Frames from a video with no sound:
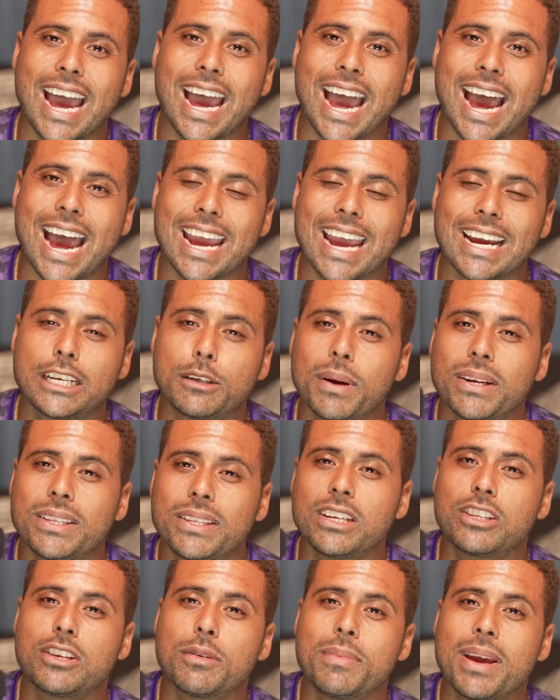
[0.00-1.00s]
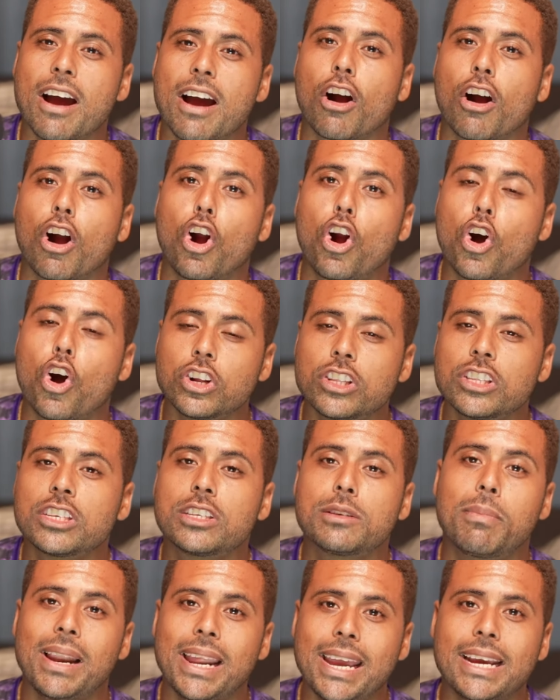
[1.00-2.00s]
I expect it to be a guns
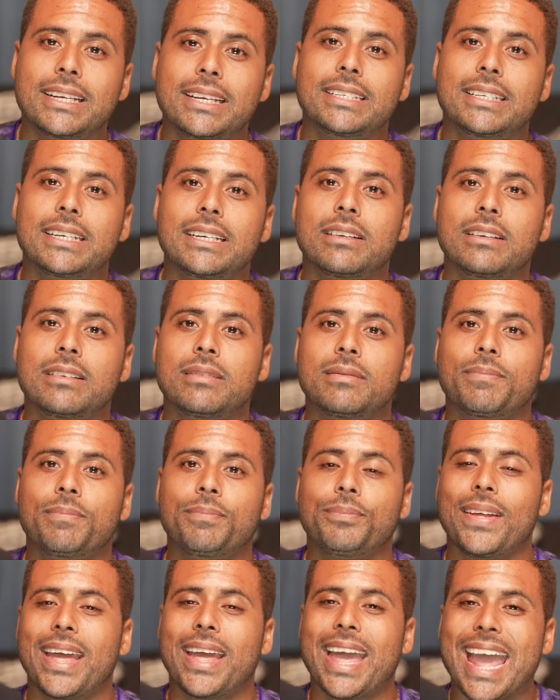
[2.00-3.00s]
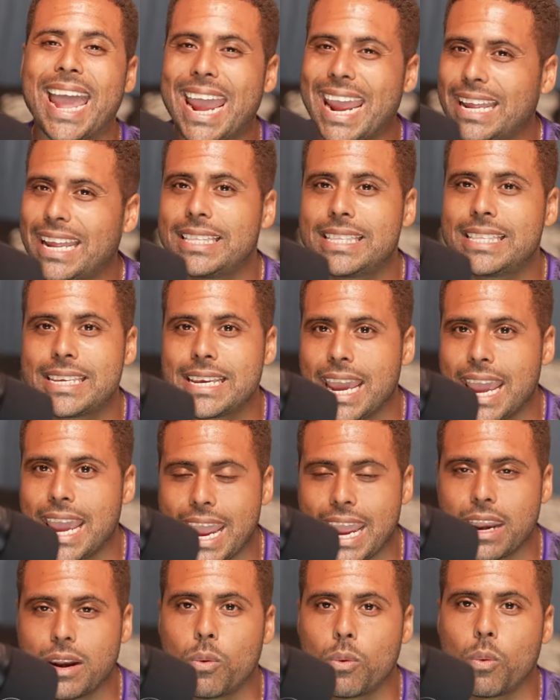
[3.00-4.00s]
blazing,
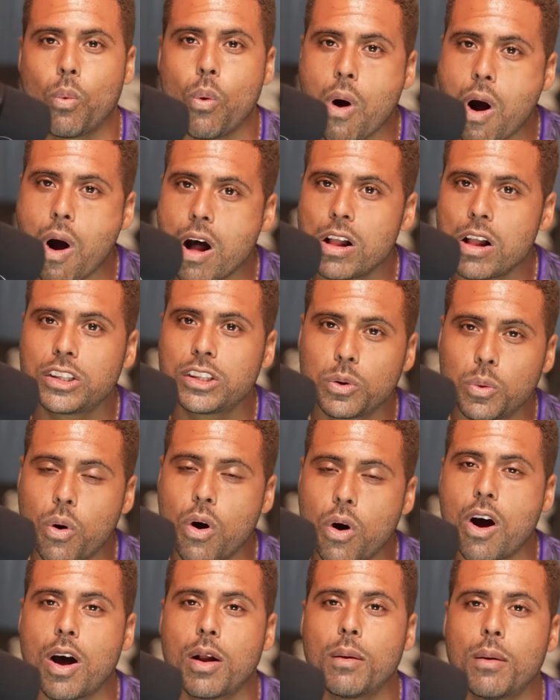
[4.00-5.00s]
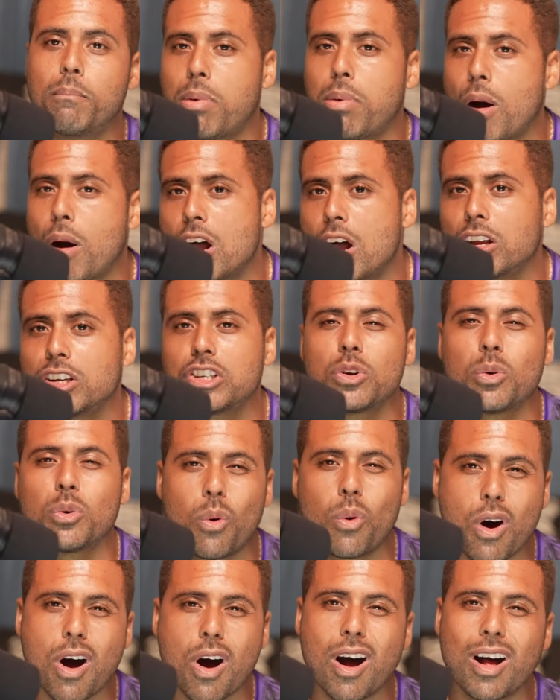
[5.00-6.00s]
end-to-end, wall-to-wall,
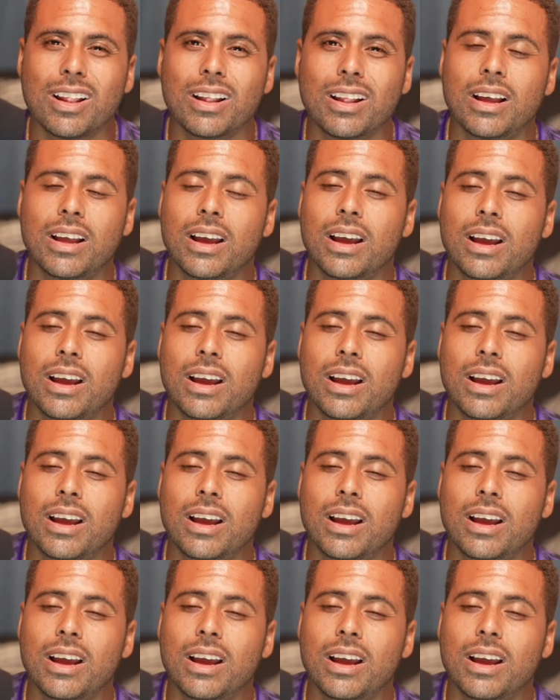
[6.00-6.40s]
balls-to-wall,